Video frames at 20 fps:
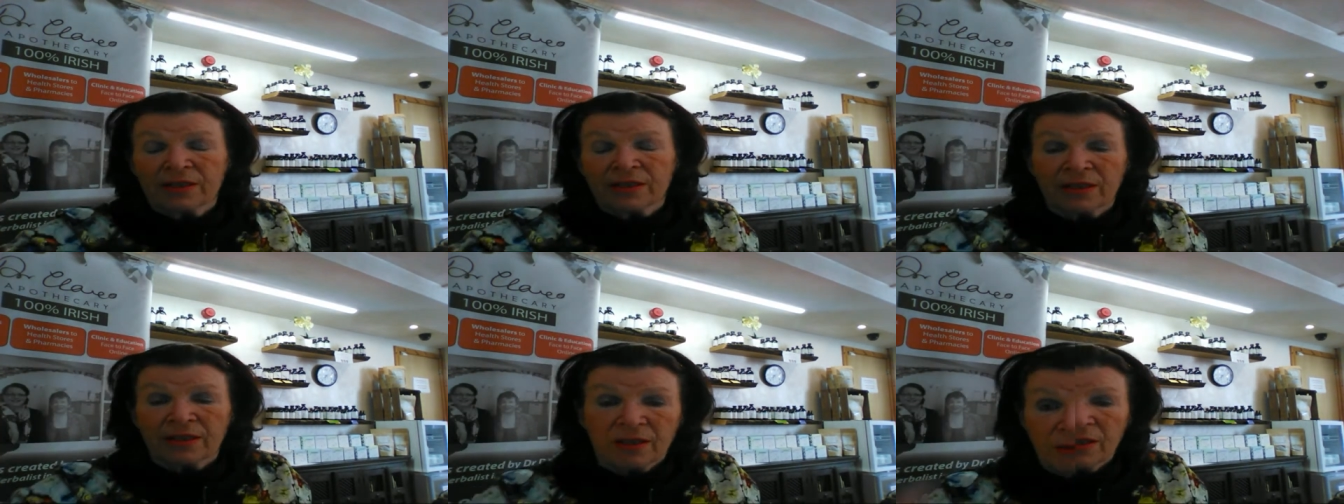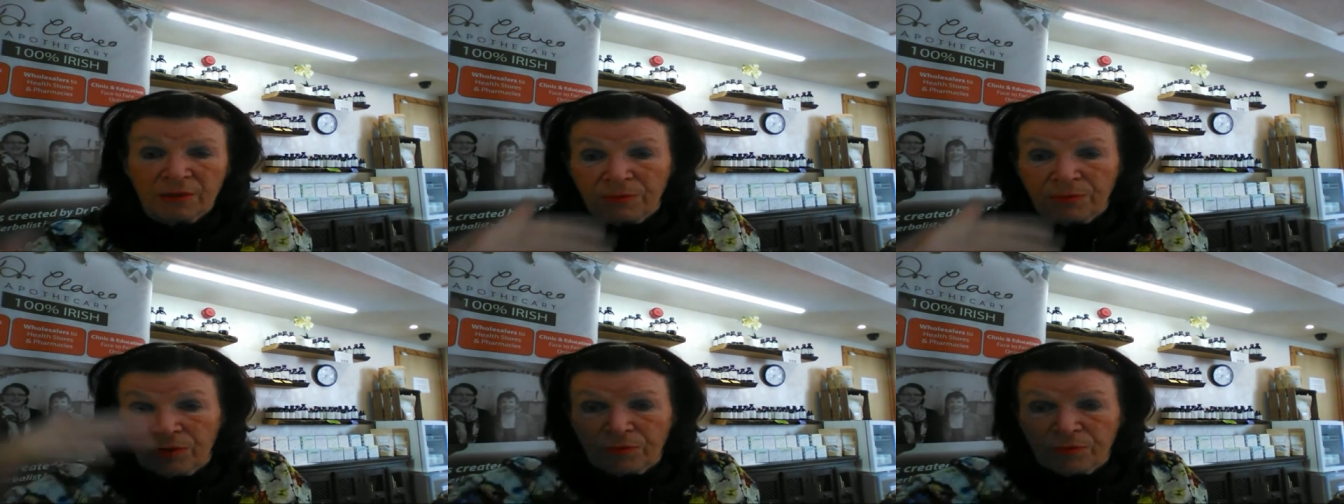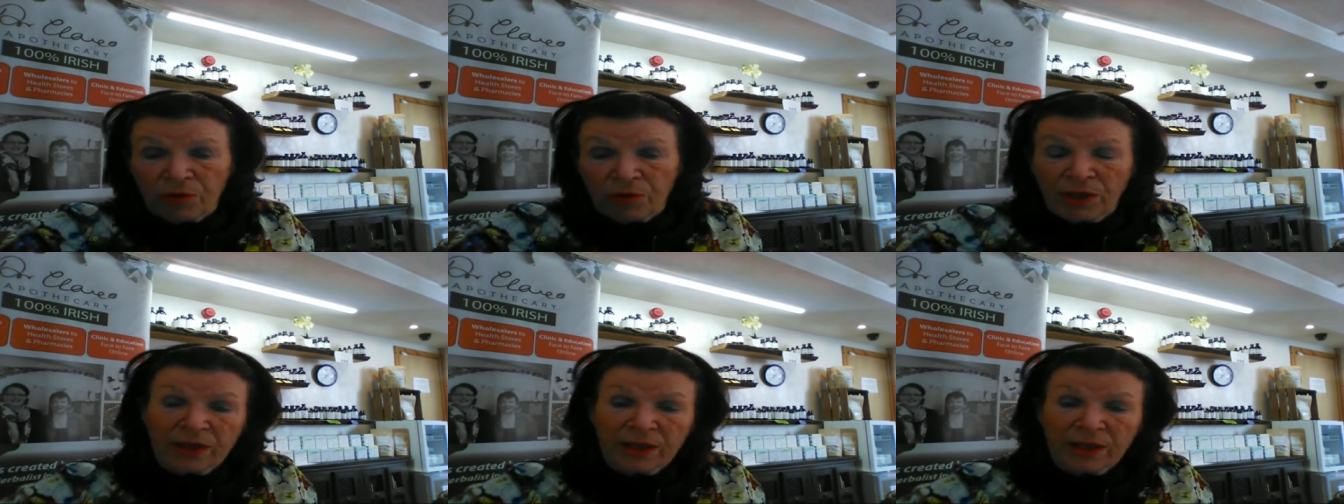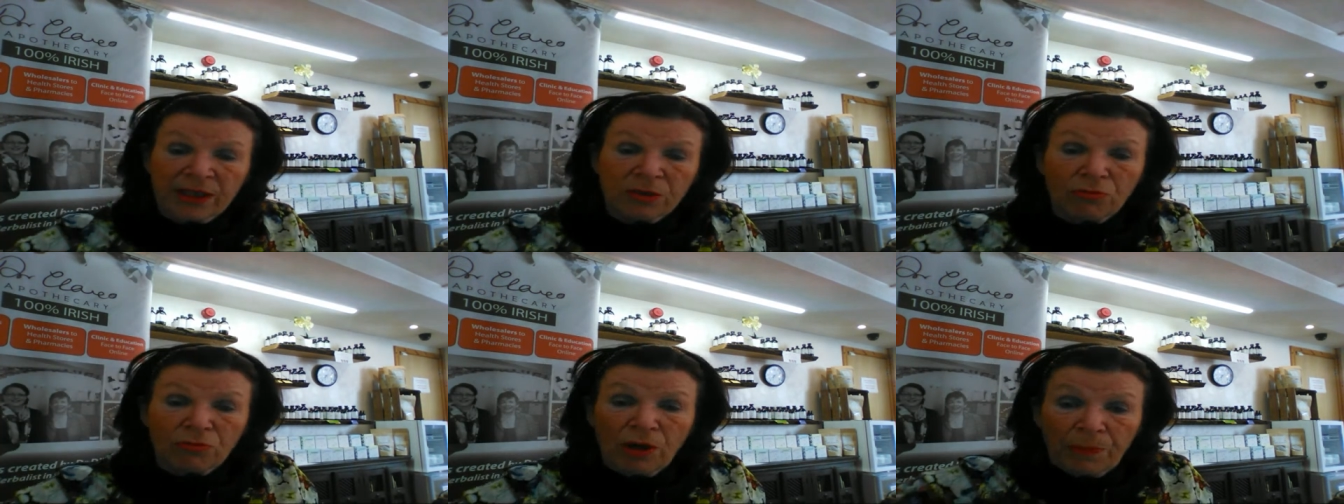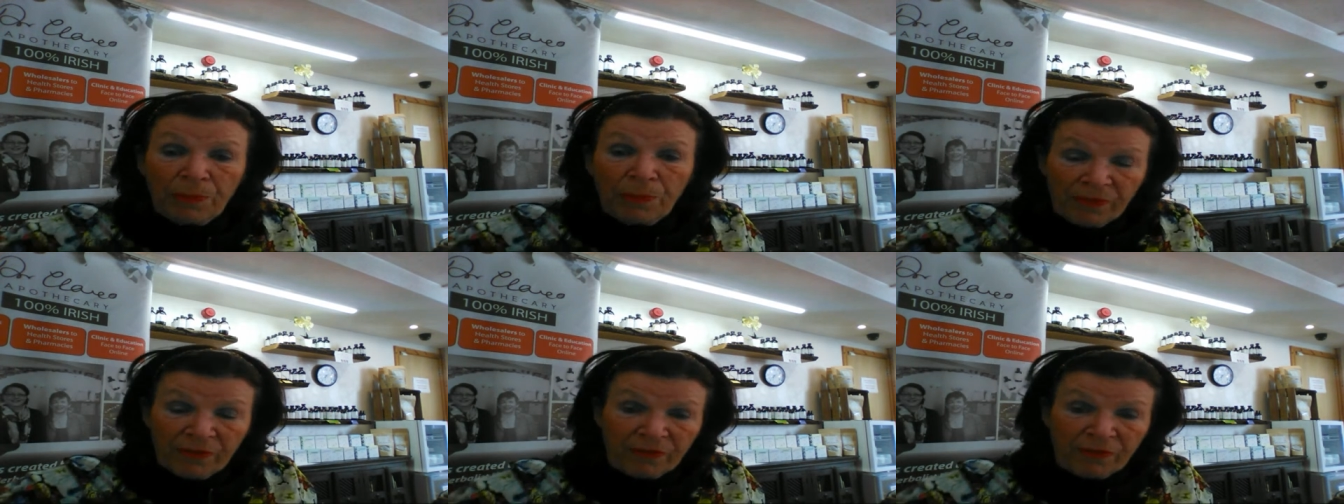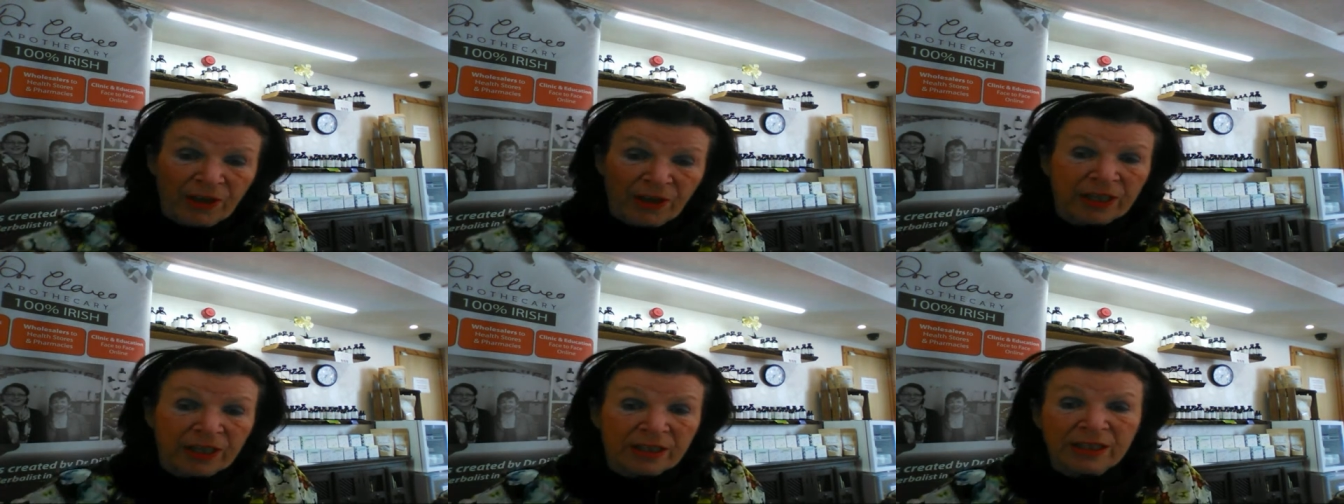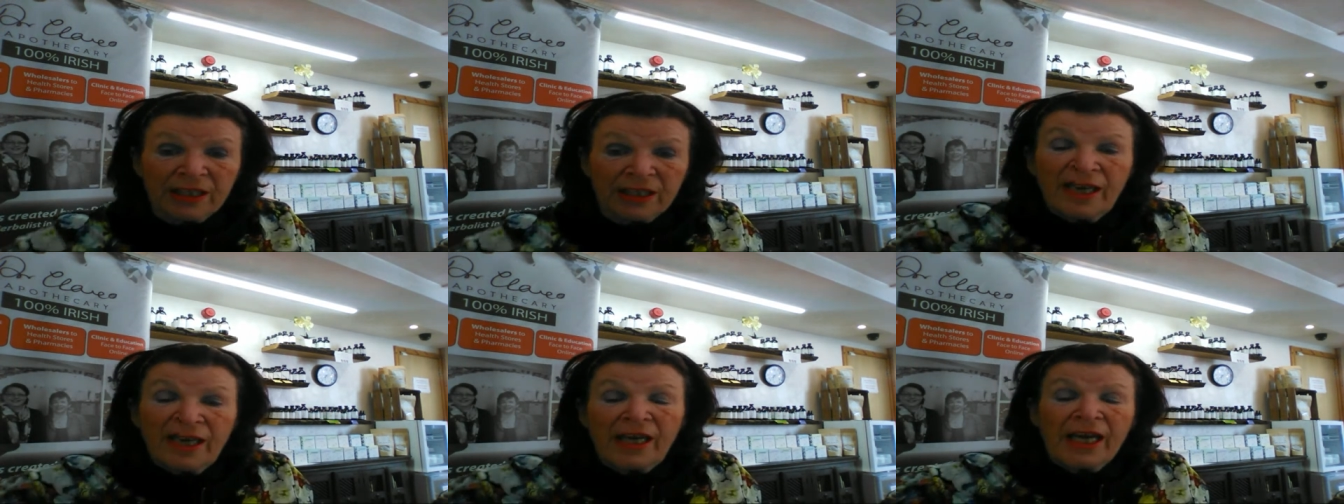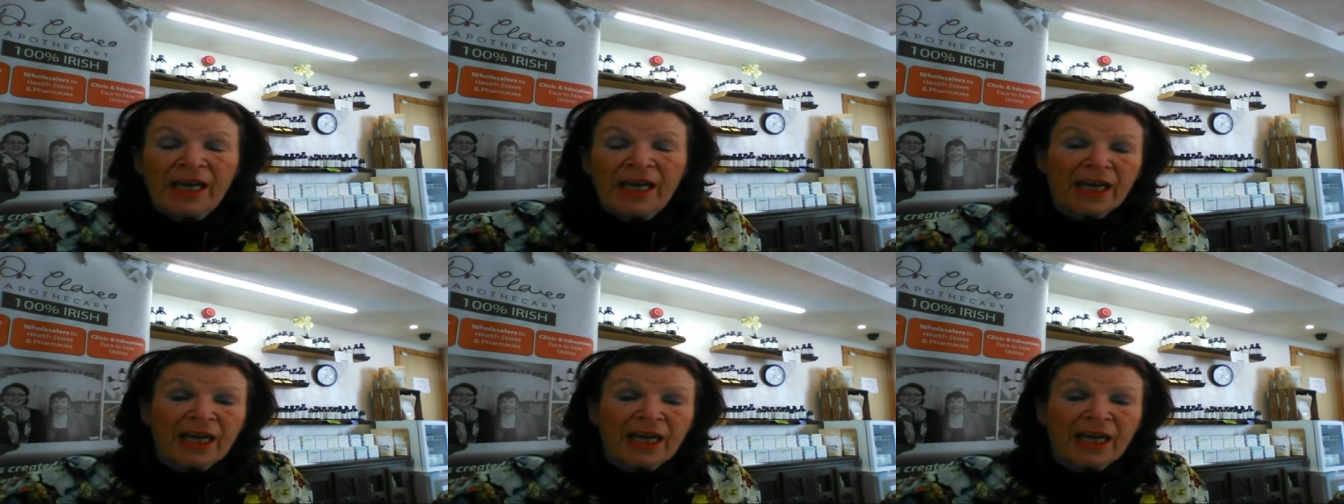Kaboom! You get these ripple effects um,